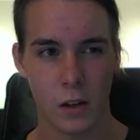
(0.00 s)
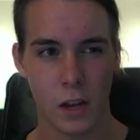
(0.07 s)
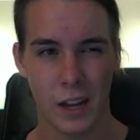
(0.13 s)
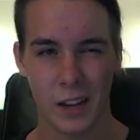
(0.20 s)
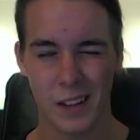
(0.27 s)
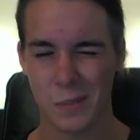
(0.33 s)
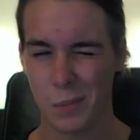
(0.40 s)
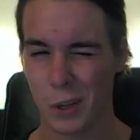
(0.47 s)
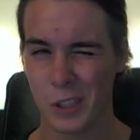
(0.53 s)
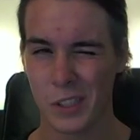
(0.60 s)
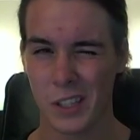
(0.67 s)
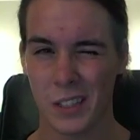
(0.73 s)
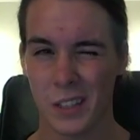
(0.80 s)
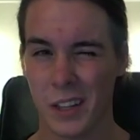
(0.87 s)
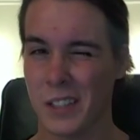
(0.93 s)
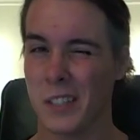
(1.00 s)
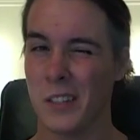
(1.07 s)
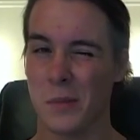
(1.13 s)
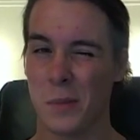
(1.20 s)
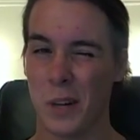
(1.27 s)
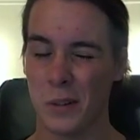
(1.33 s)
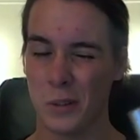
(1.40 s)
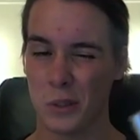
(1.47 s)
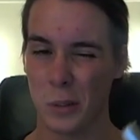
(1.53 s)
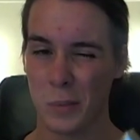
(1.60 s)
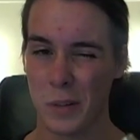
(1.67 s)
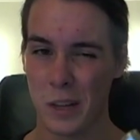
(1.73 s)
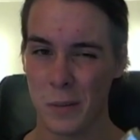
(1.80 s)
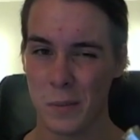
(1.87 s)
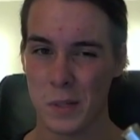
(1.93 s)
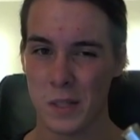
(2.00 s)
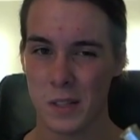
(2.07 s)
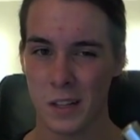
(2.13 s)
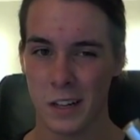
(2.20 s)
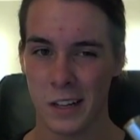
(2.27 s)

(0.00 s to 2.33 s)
And as much as I'd like to use my own drip tips,